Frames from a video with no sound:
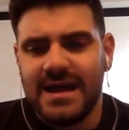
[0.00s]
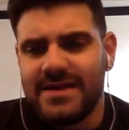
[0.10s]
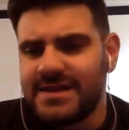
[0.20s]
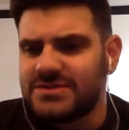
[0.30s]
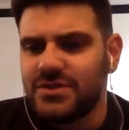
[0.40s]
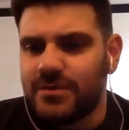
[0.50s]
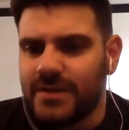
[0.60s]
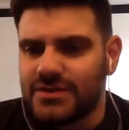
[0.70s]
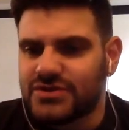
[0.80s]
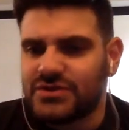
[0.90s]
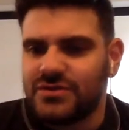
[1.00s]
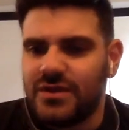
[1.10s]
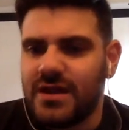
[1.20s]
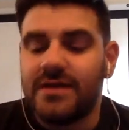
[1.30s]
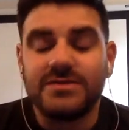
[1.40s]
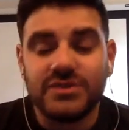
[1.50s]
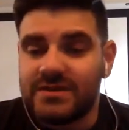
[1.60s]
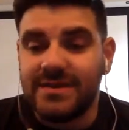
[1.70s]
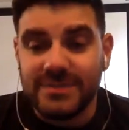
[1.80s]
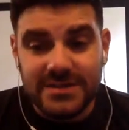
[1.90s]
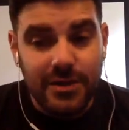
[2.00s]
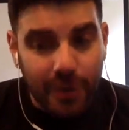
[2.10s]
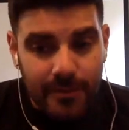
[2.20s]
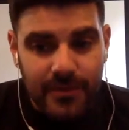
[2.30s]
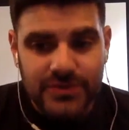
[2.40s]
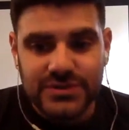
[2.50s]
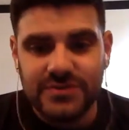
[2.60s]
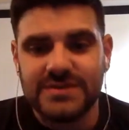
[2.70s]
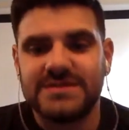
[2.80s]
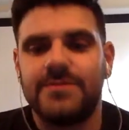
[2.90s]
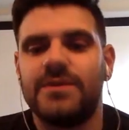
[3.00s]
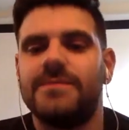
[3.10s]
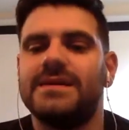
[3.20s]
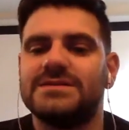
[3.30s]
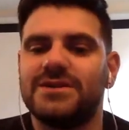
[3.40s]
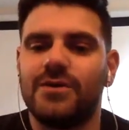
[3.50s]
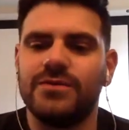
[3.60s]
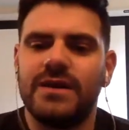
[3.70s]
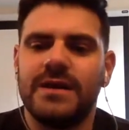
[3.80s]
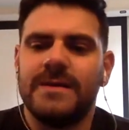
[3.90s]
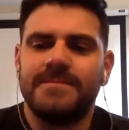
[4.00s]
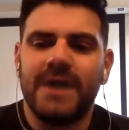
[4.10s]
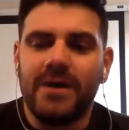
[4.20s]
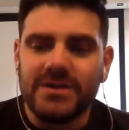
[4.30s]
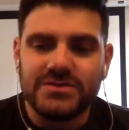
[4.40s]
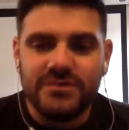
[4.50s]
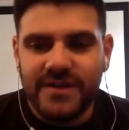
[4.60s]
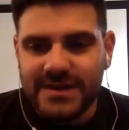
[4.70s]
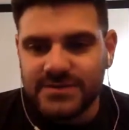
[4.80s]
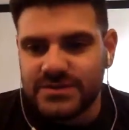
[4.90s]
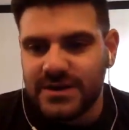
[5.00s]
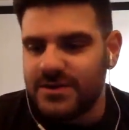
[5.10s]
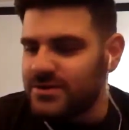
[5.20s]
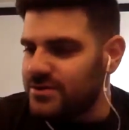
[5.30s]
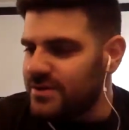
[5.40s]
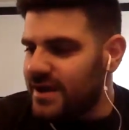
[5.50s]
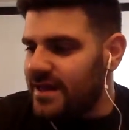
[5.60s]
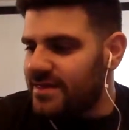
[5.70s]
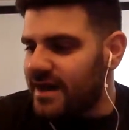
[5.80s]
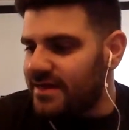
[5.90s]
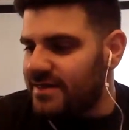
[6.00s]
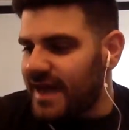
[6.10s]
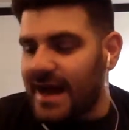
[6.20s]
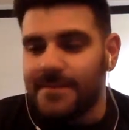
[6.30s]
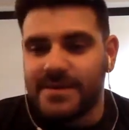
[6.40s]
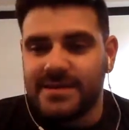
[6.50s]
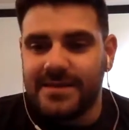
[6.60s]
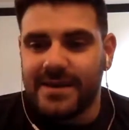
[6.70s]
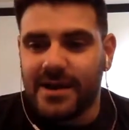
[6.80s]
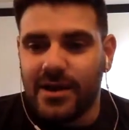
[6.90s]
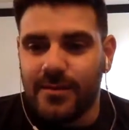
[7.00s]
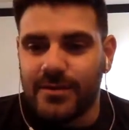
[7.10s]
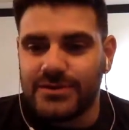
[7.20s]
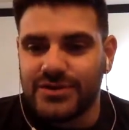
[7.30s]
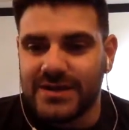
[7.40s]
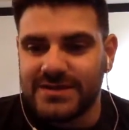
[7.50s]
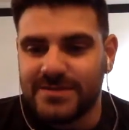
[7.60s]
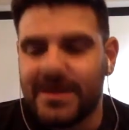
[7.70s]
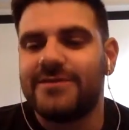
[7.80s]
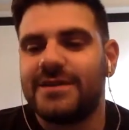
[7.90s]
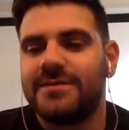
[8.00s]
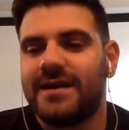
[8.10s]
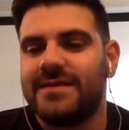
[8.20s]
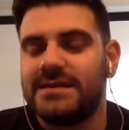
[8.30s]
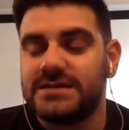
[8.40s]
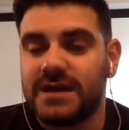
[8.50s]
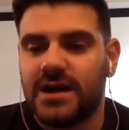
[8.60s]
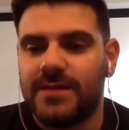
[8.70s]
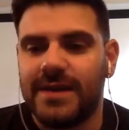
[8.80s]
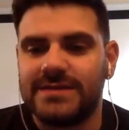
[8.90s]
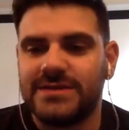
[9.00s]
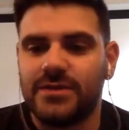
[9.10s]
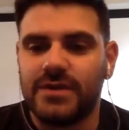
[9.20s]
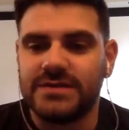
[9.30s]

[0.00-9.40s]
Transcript: there's not much there is a lot more to this than we're being told. Now, Arsenal fans will tell you that they're happy that the club were transparent about this and come out and told us.